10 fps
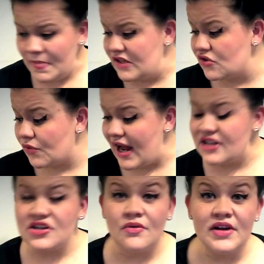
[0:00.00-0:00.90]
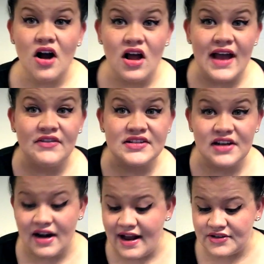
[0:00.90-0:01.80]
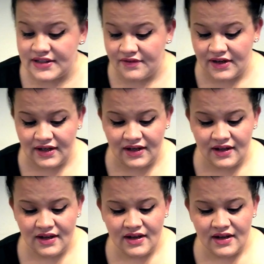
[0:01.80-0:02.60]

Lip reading: Sriracha, we all have this in our house already.